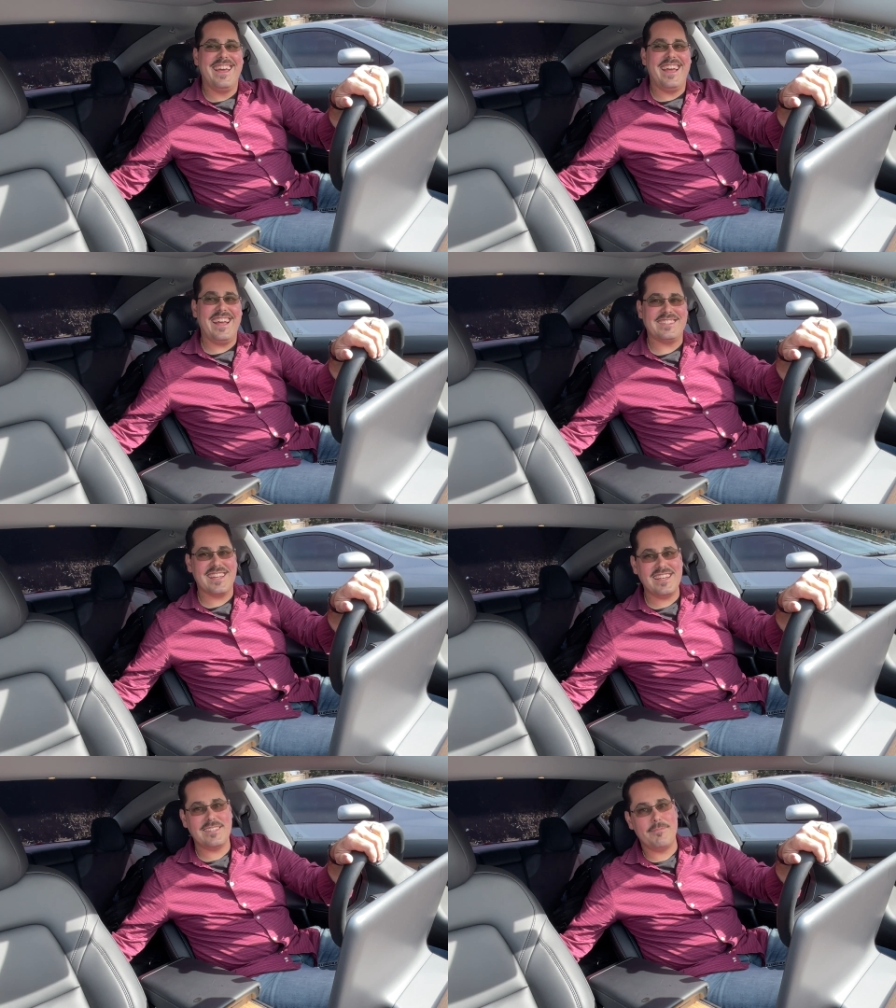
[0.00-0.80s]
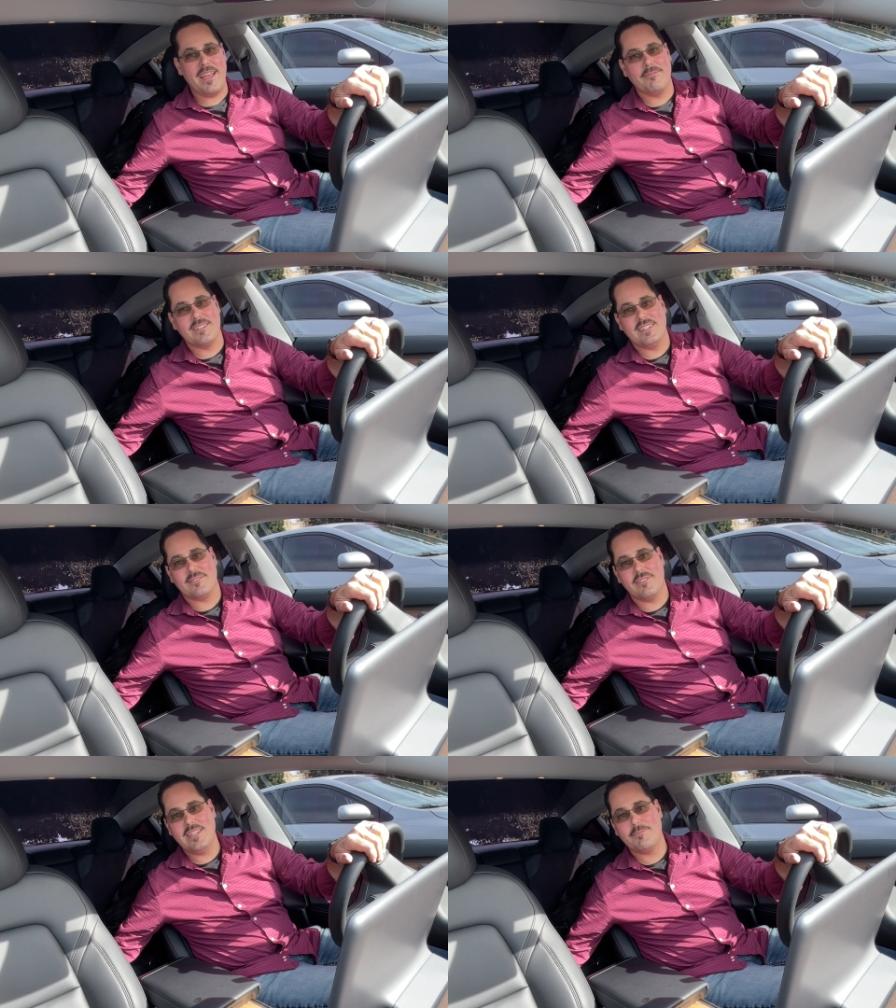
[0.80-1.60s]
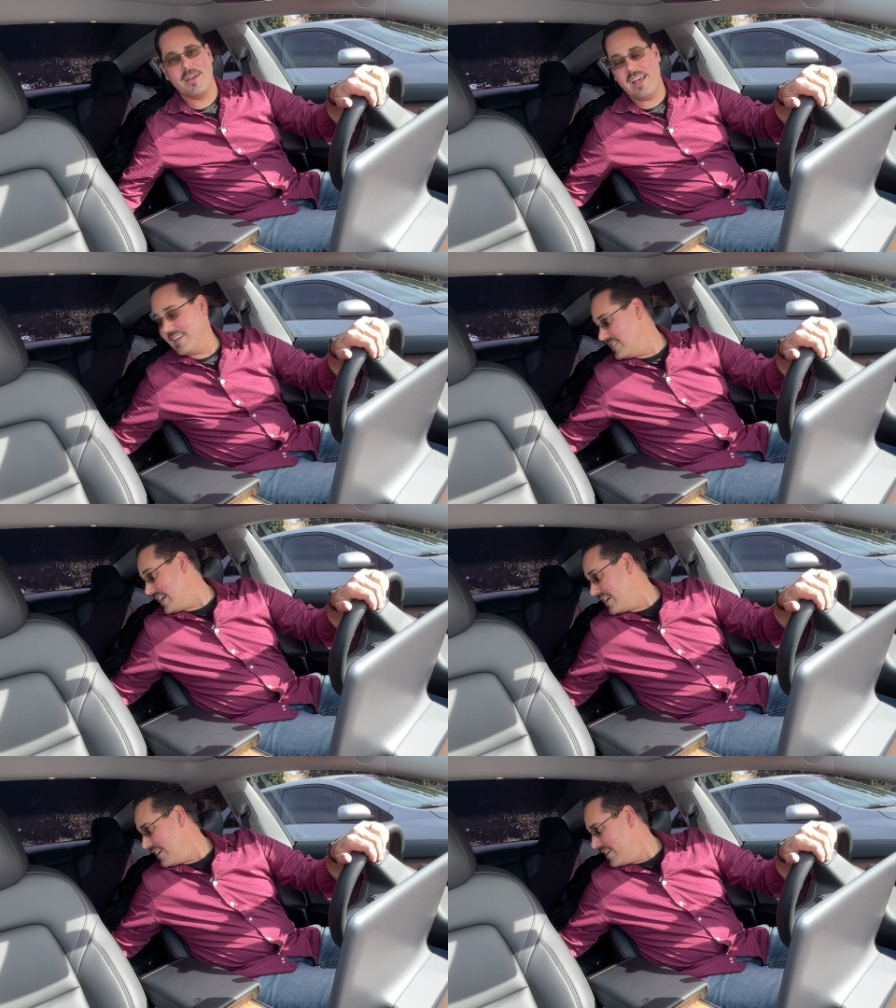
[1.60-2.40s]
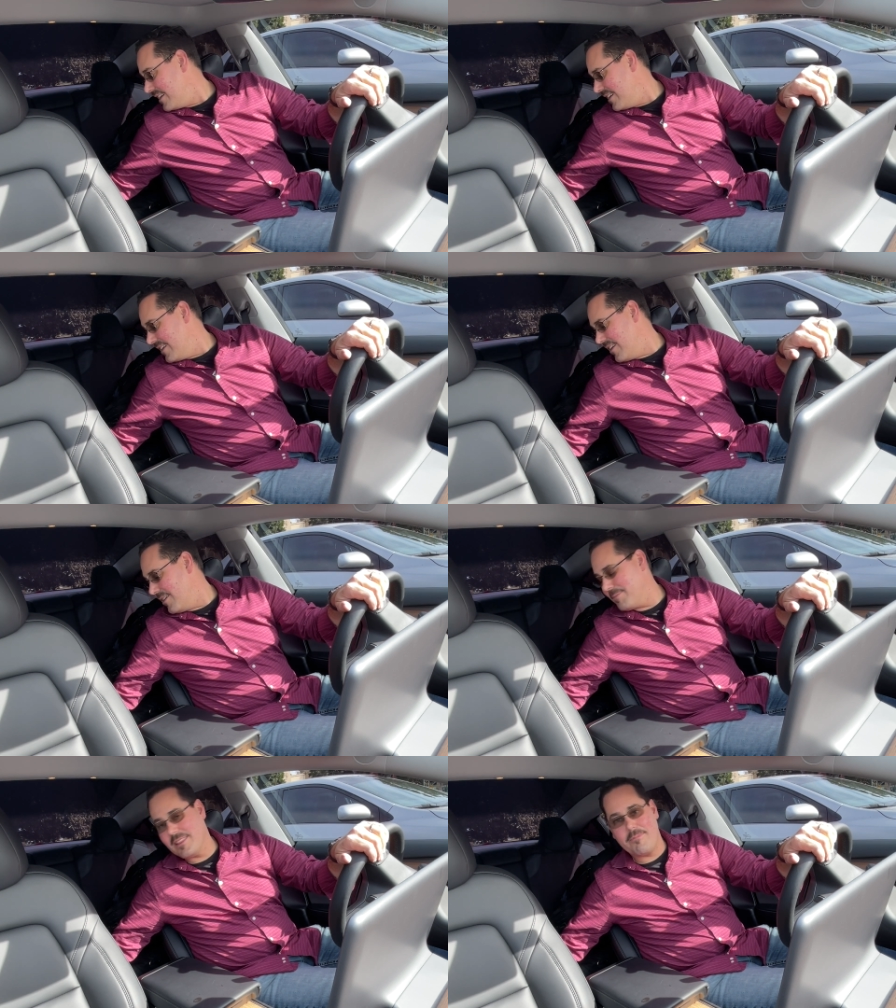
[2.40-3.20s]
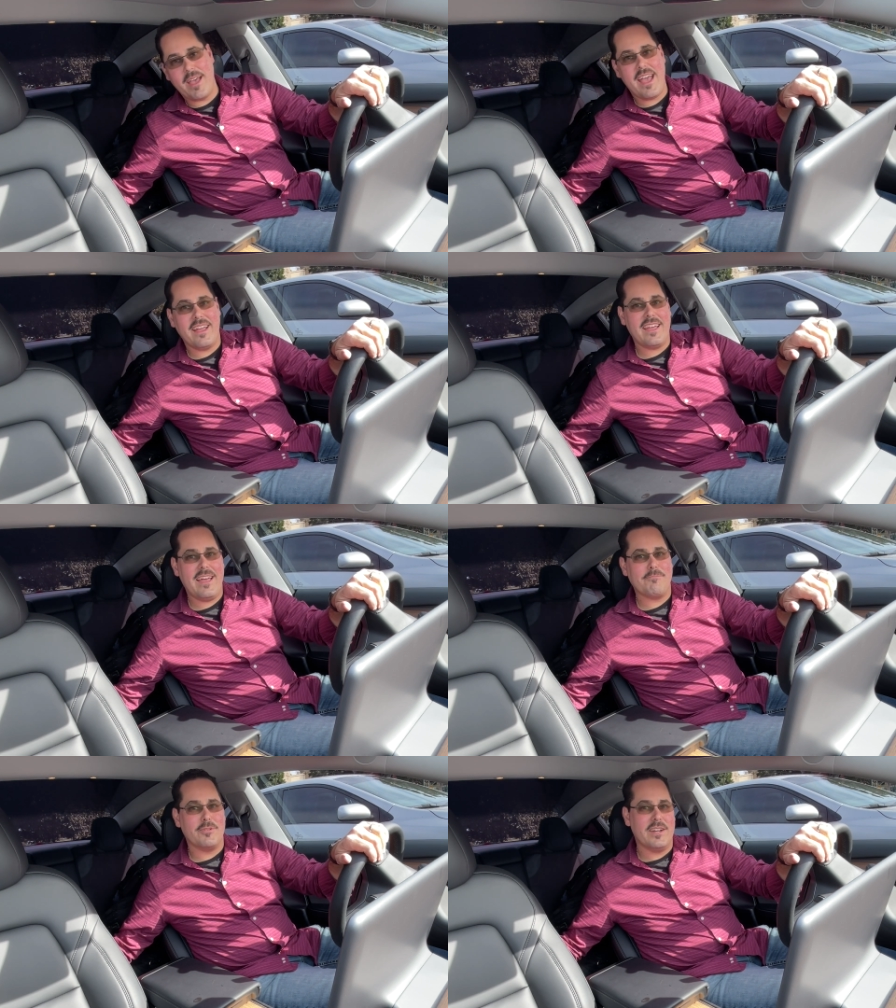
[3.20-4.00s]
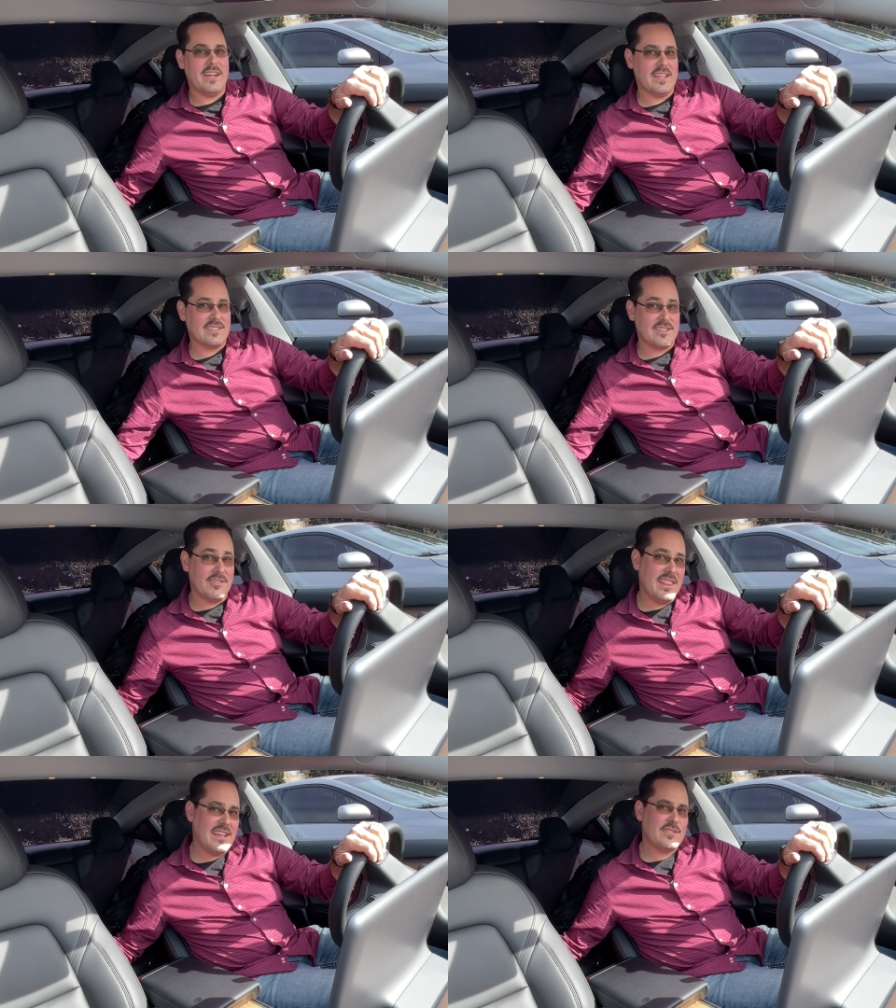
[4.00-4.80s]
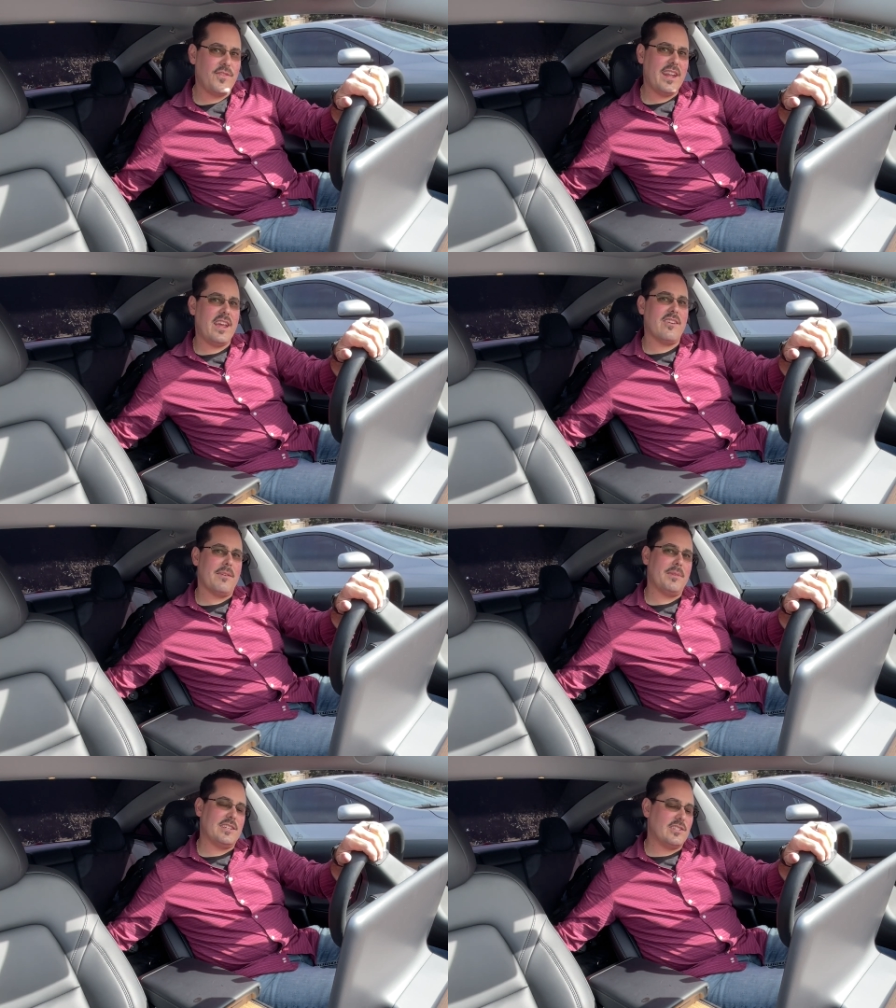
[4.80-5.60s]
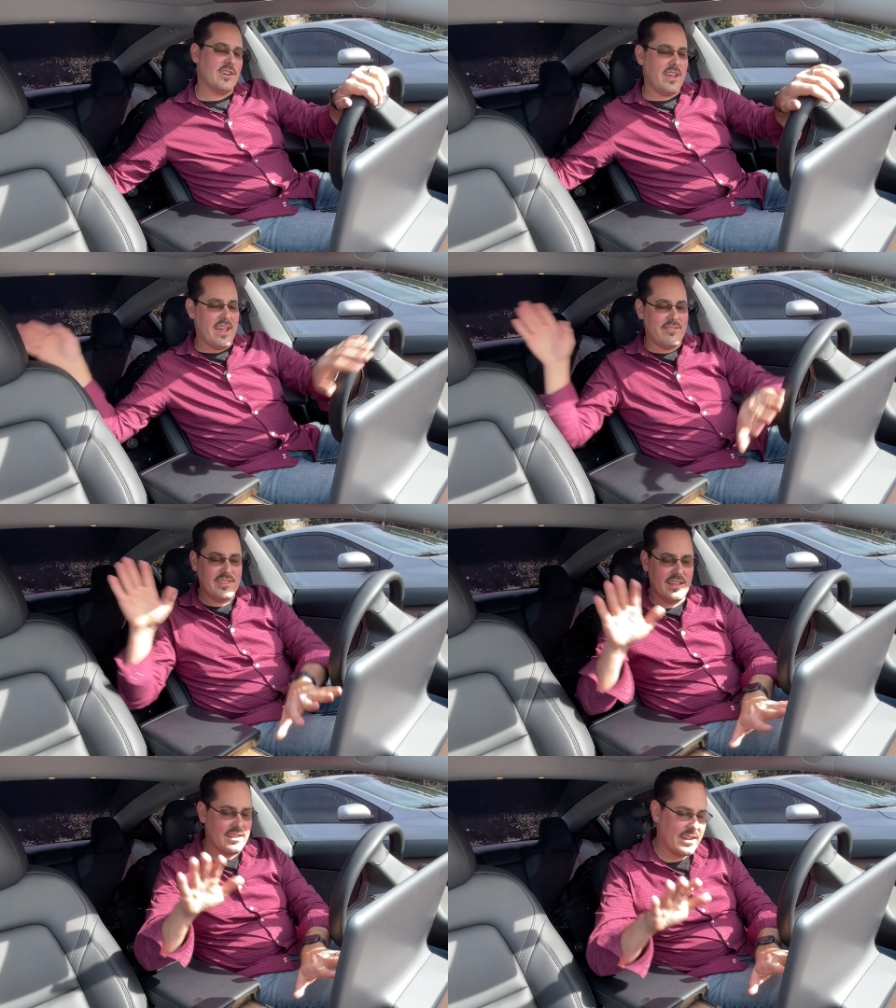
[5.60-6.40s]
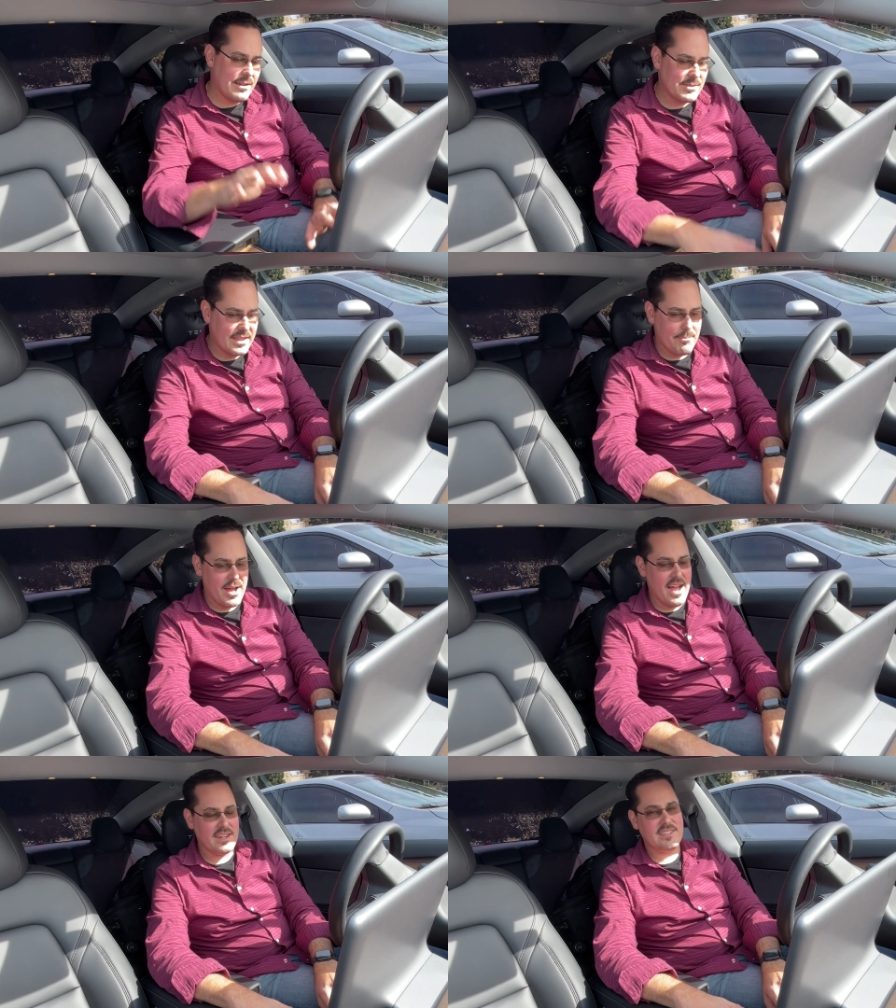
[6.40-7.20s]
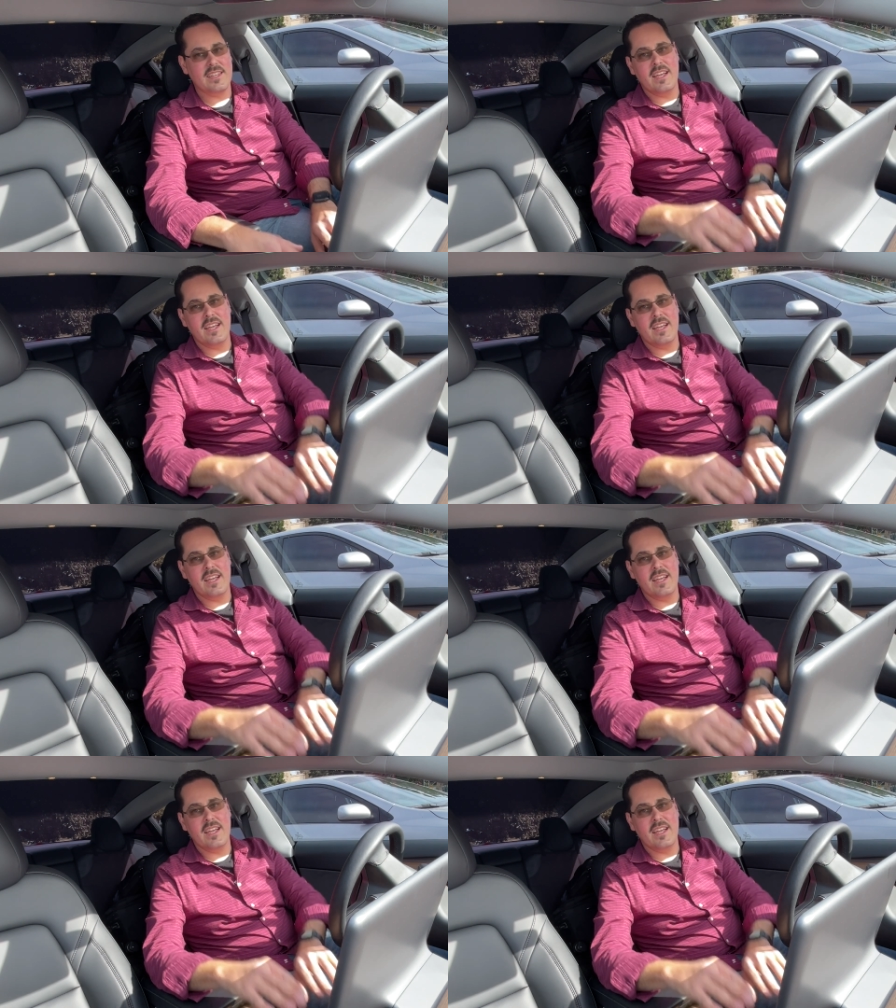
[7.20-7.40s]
it's nice to be able to just reach behind you, open the bag and put it in. So in this video, I'm going to show you everything that comes in the box.